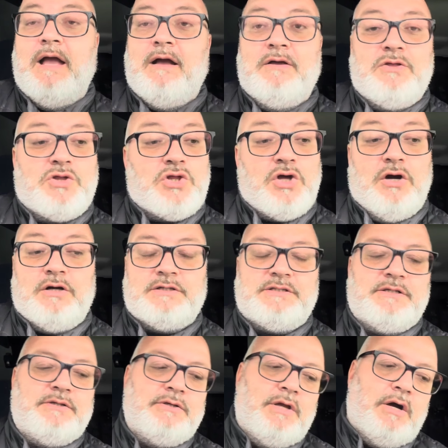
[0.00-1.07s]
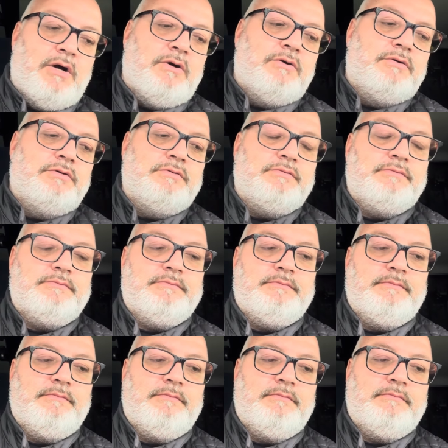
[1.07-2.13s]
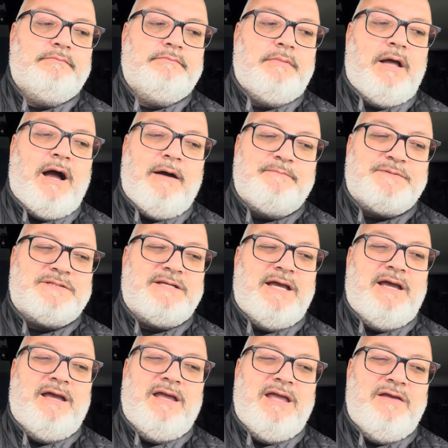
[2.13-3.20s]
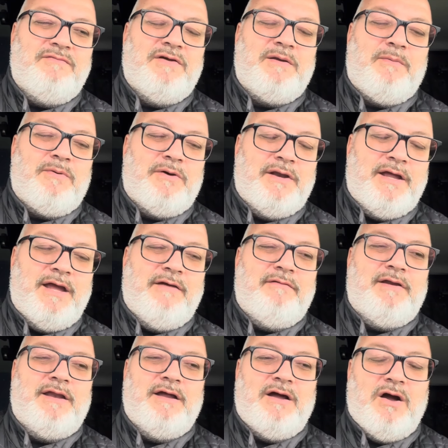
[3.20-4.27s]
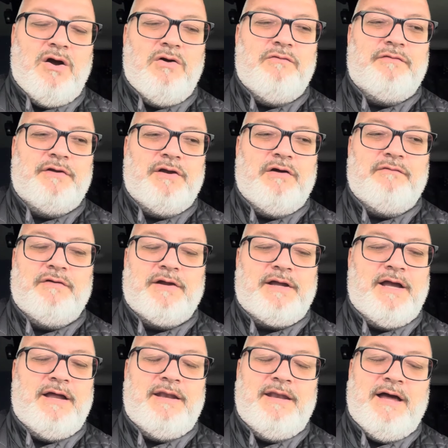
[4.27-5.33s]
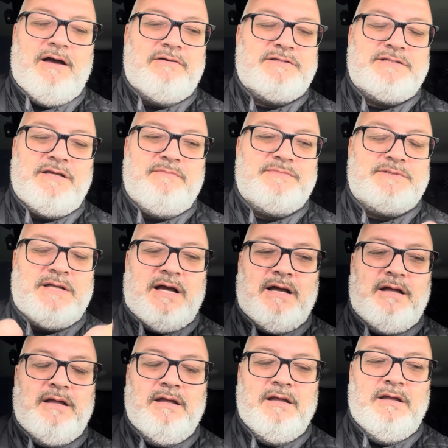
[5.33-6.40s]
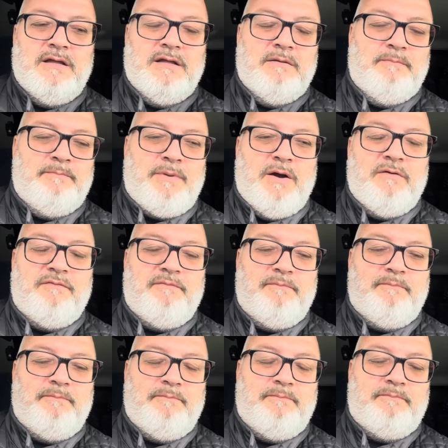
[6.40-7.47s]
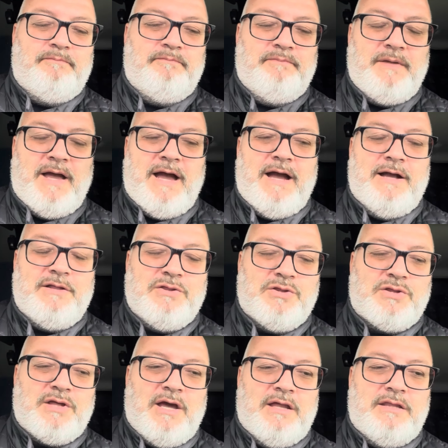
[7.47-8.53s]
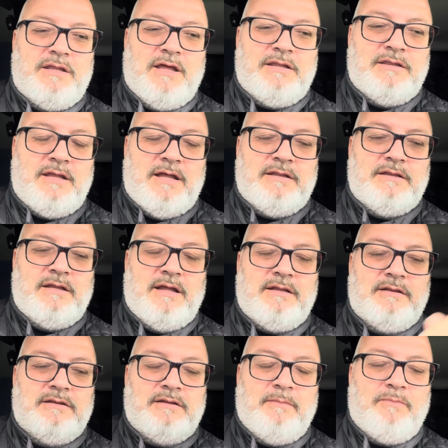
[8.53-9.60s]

Shocked? No. Upset, even upon hearing it over and over again. Now it seems that both Ange and the